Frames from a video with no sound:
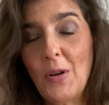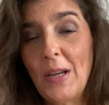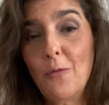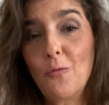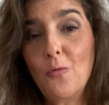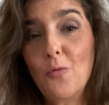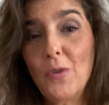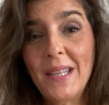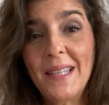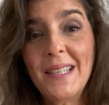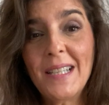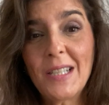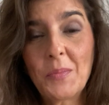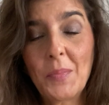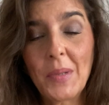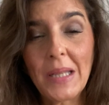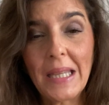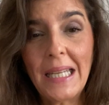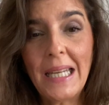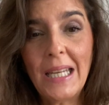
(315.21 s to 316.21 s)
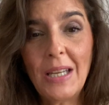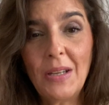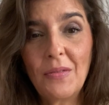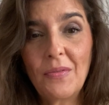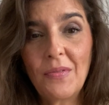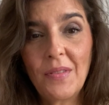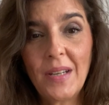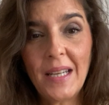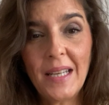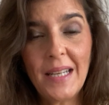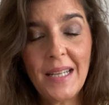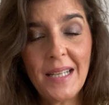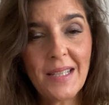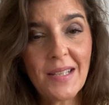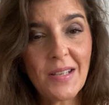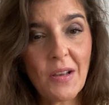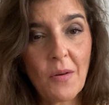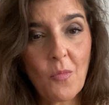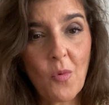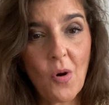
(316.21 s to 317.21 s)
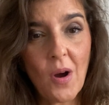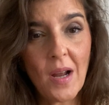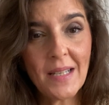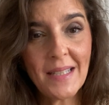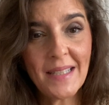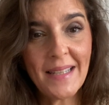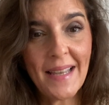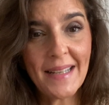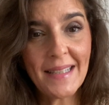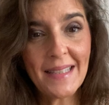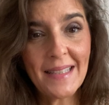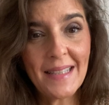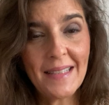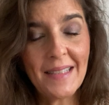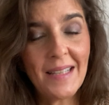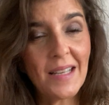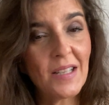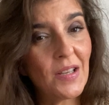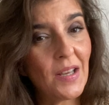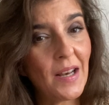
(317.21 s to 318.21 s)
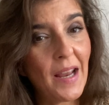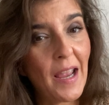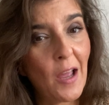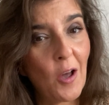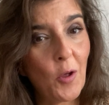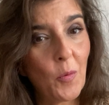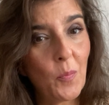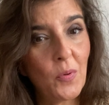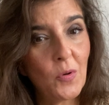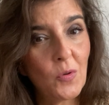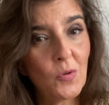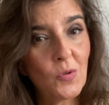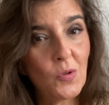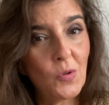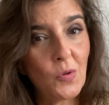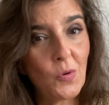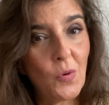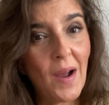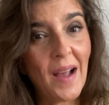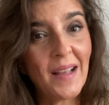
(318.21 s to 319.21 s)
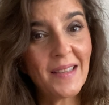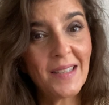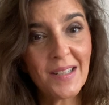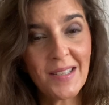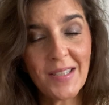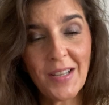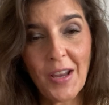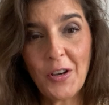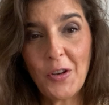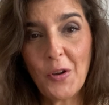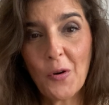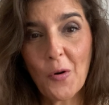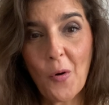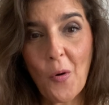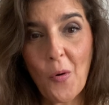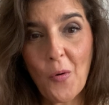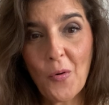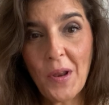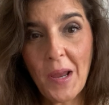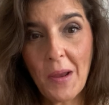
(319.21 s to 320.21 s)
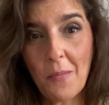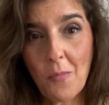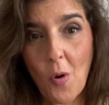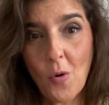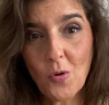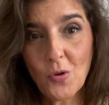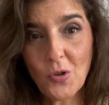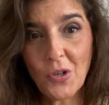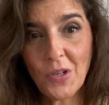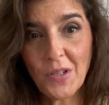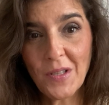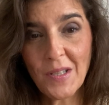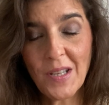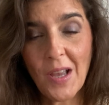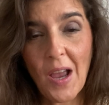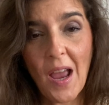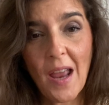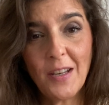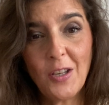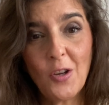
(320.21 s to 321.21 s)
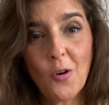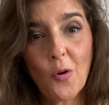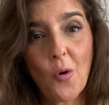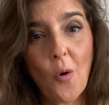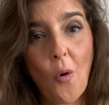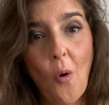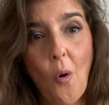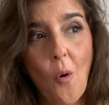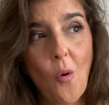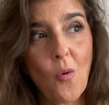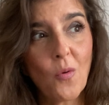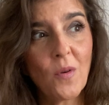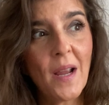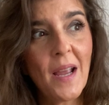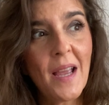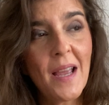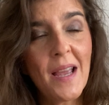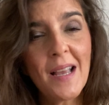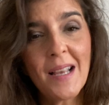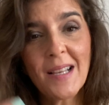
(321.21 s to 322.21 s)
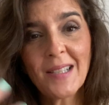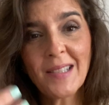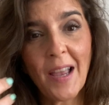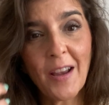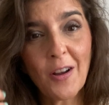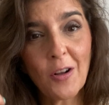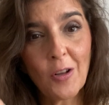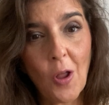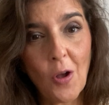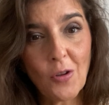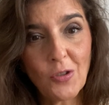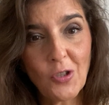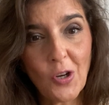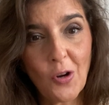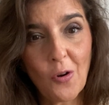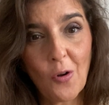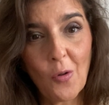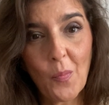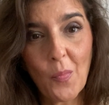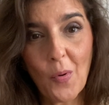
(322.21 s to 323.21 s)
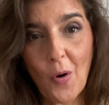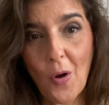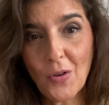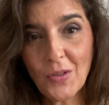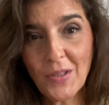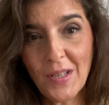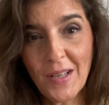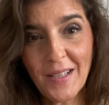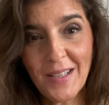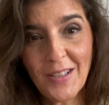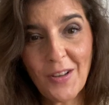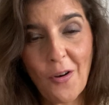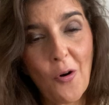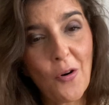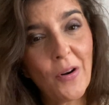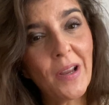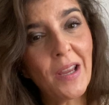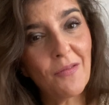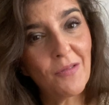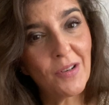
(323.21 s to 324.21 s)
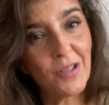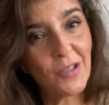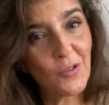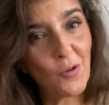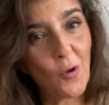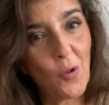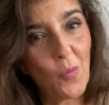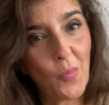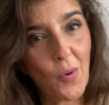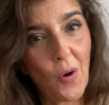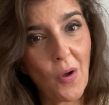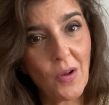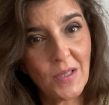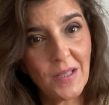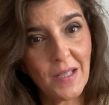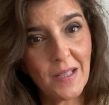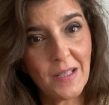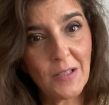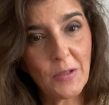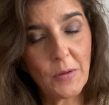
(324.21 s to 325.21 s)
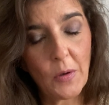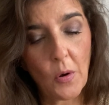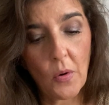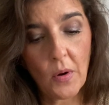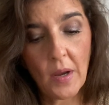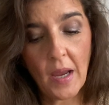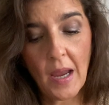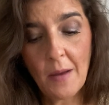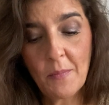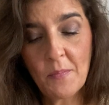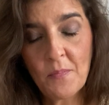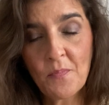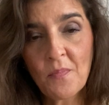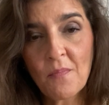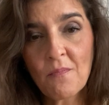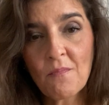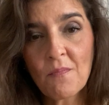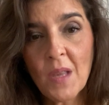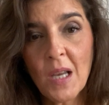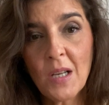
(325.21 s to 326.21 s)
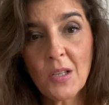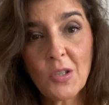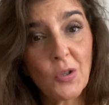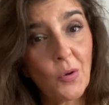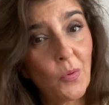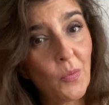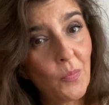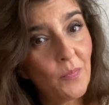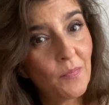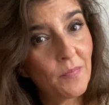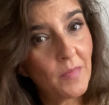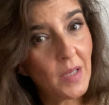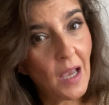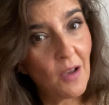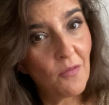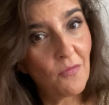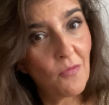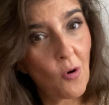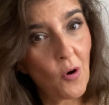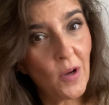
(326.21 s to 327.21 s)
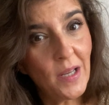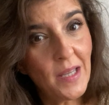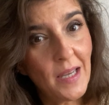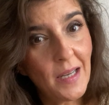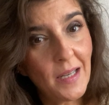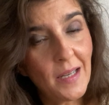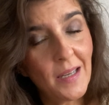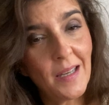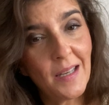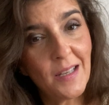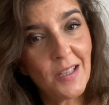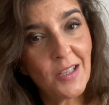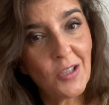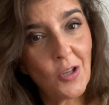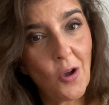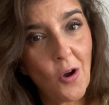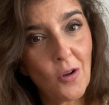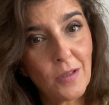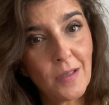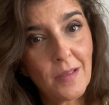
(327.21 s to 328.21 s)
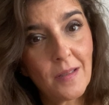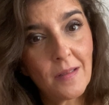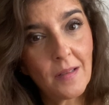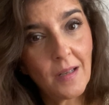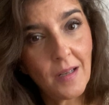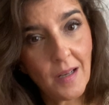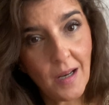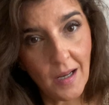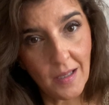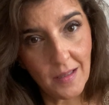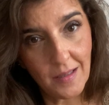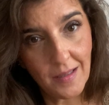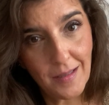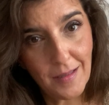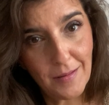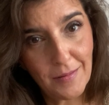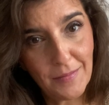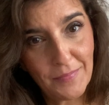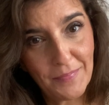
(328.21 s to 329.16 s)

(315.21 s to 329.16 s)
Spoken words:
with this belief, it is someone that doesn't help you to understand your own emotions and your own psychological process or even soul process. Okay, so avoiding is not cut,